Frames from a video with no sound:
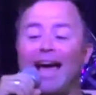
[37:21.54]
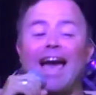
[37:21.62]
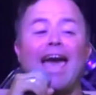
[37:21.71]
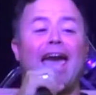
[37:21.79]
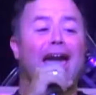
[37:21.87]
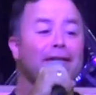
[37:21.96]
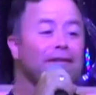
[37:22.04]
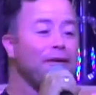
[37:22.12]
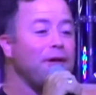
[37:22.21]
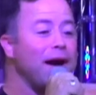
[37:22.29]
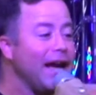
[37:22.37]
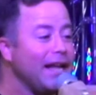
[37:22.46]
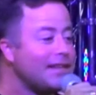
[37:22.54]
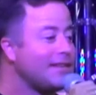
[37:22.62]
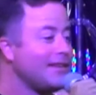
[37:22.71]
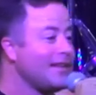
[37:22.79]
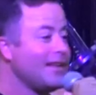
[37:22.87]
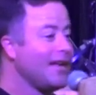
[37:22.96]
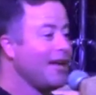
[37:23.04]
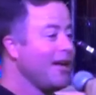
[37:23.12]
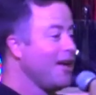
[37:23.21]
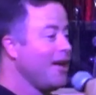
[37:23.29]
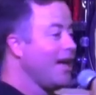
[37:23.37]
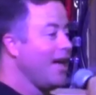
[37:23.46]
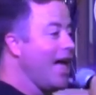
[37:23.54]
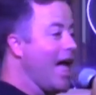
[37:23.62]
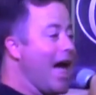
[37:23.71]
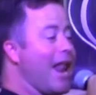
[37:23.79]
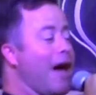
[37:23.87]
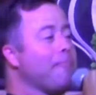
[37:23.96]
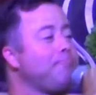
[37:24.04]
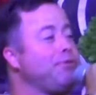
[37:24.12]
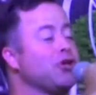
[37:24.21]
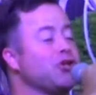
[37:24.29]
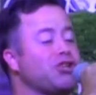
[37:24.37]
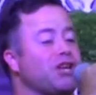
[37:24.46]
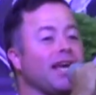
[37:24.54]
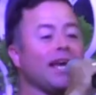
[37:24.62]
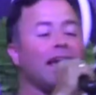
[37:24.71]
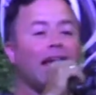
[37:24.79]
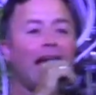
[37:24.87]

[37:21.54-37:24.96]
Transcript: a heavyweight. And I'm pushing,